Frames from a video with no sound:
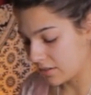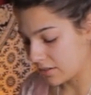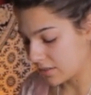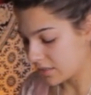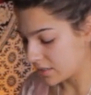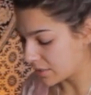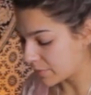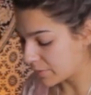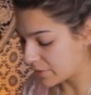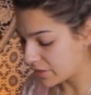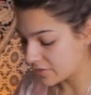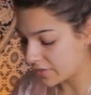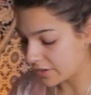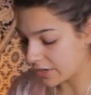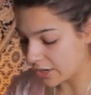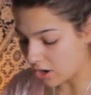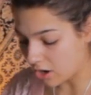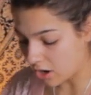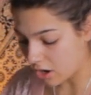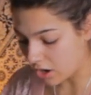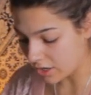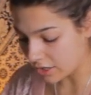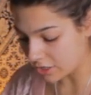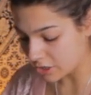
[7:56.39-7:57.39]
somebody's very
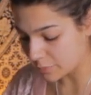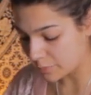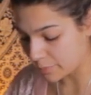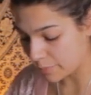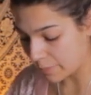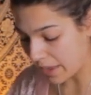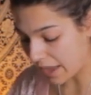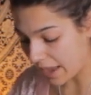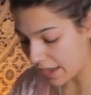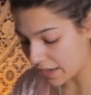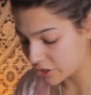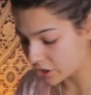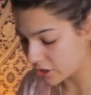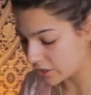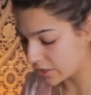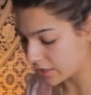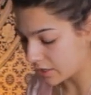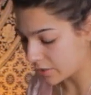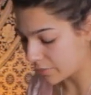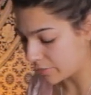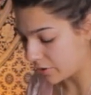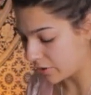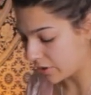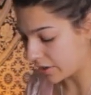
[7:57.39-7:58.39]
honest, passionate
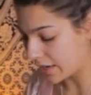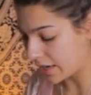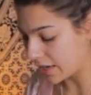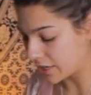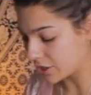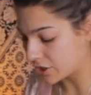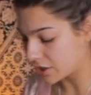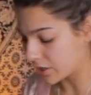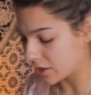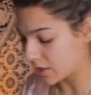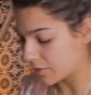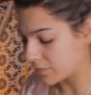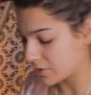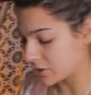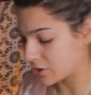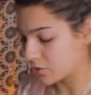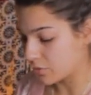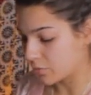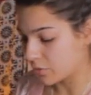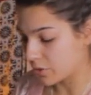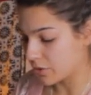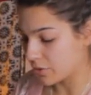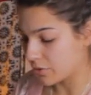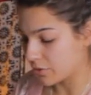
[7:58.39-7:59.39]
communication comes
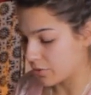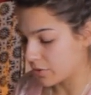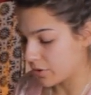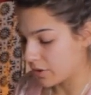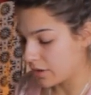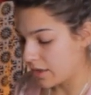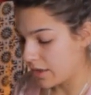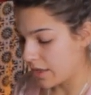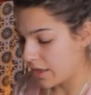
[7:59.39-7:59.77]
through